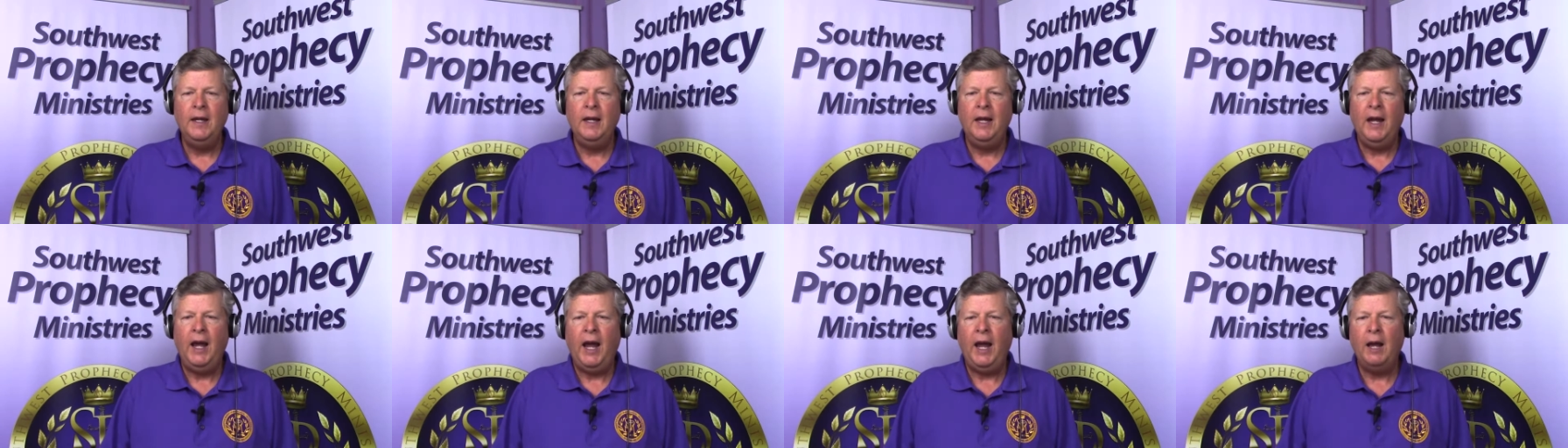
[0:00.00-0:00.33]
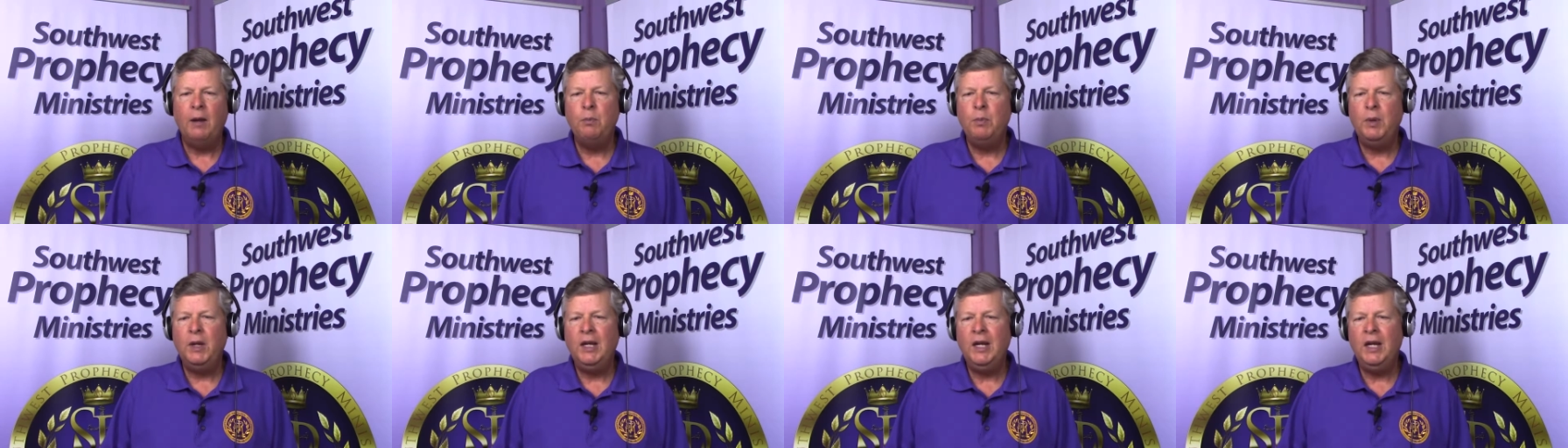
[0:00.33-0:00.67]

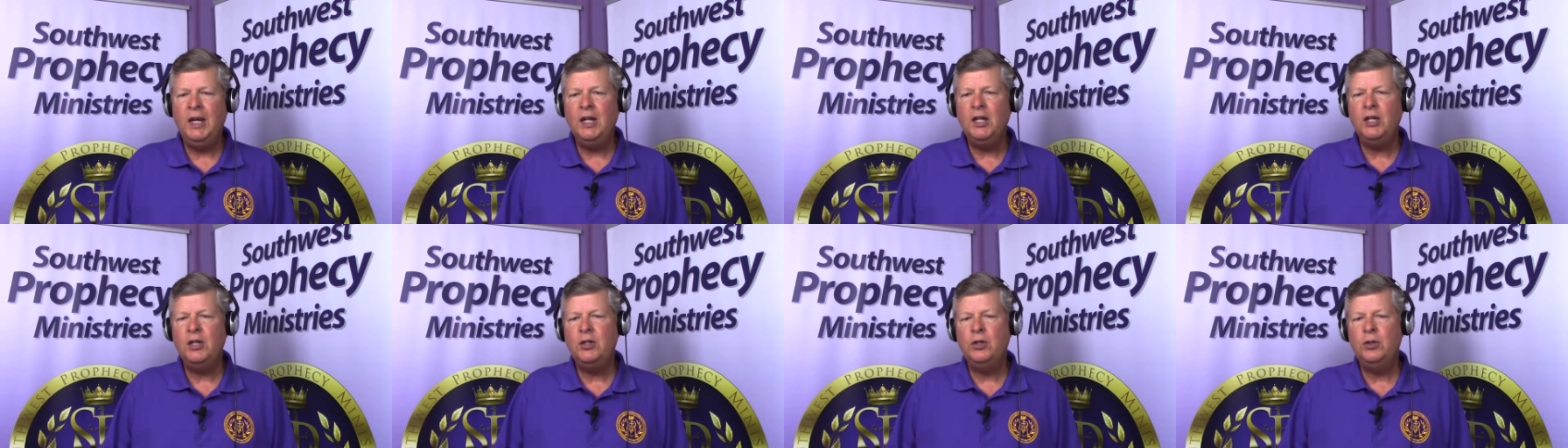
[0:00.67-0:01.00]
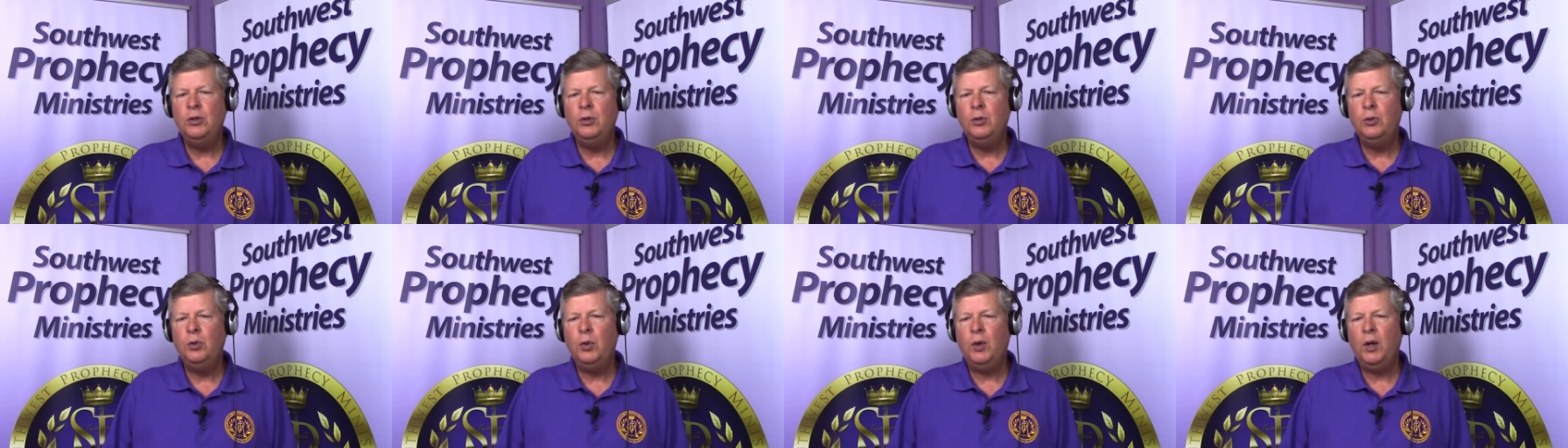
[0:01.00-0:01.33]
and begin
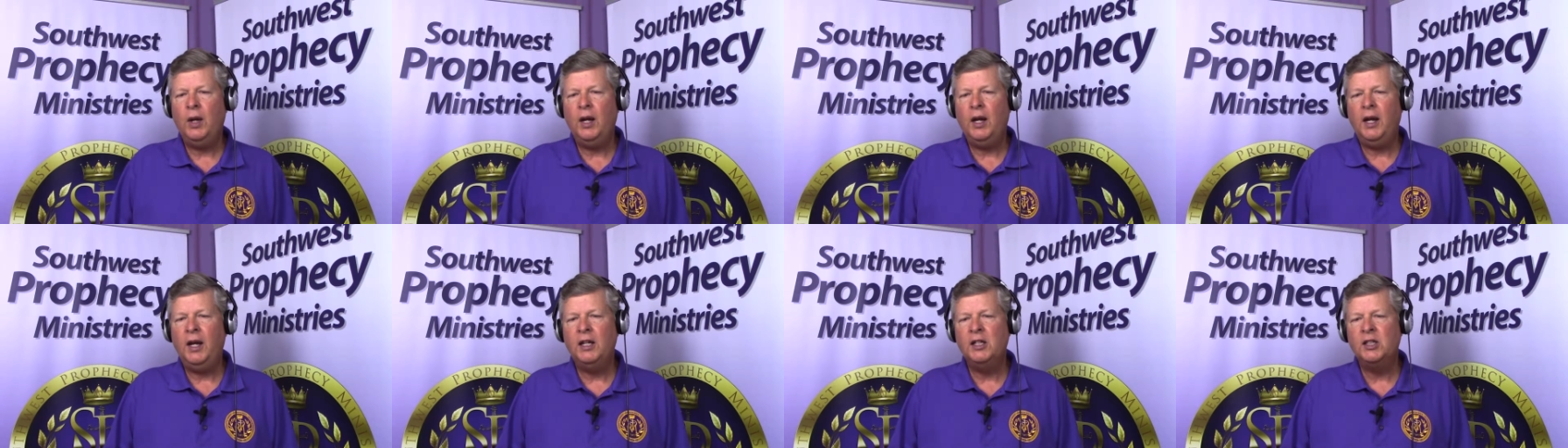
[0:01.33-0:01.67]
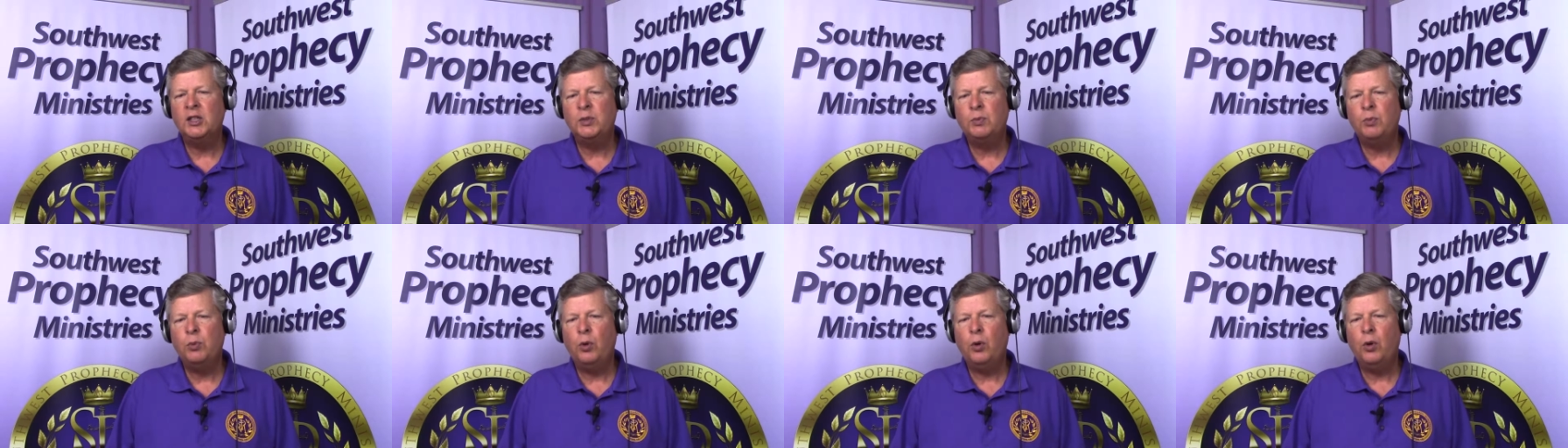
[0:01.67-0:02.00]
to
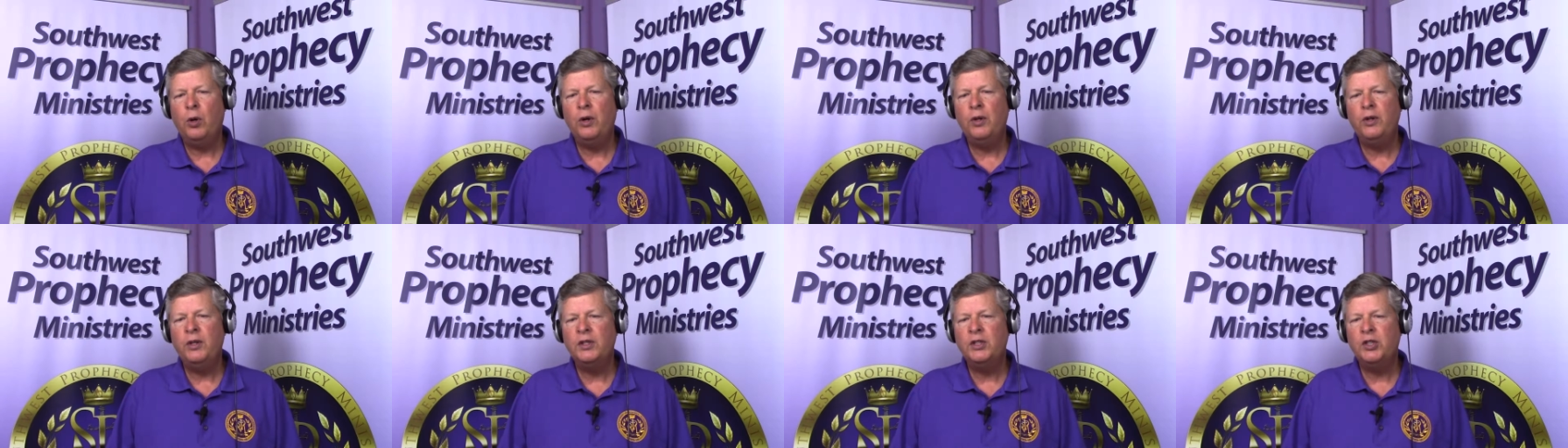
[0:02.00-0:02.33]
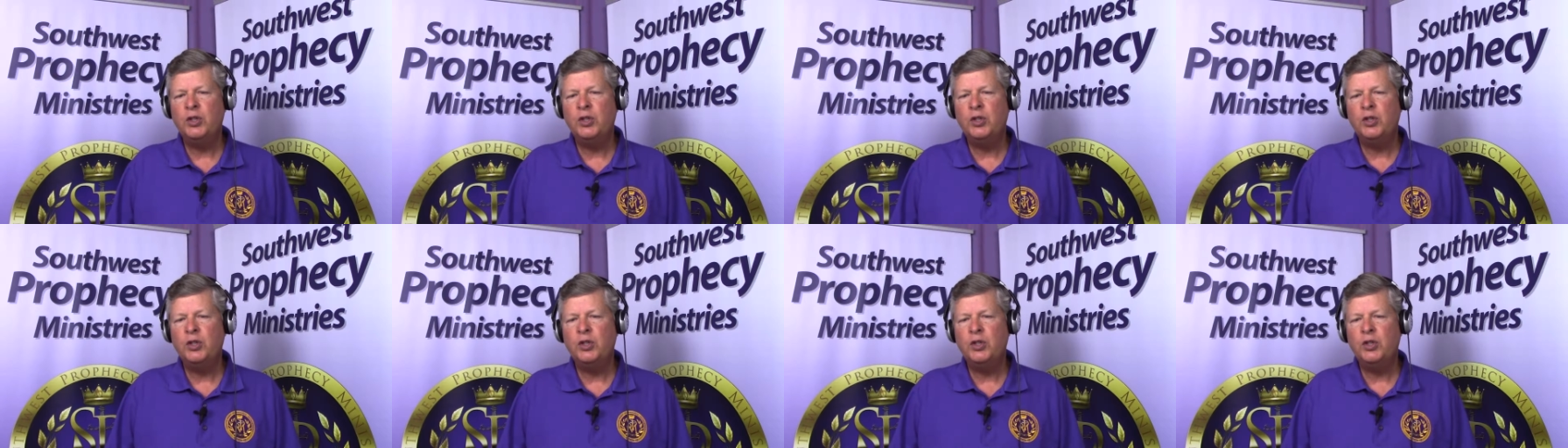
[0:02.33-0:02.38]
explore the